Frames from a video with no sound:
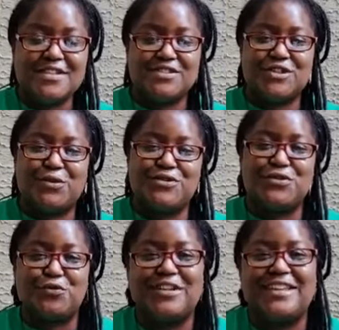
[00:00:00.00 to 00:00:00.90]
So it's a
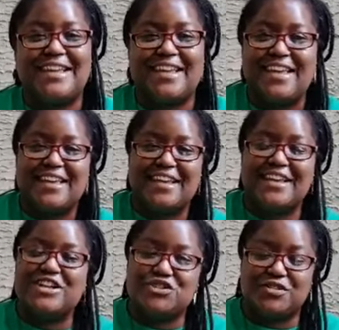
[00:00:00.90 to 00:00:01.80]
really
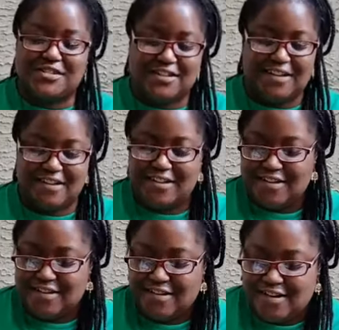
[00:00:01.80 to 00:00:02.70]
interesting
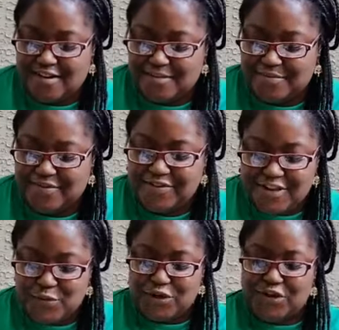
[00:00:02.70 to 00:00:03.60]

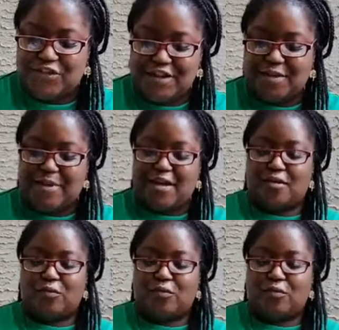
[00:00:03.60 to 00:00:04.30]
thing when you think about it.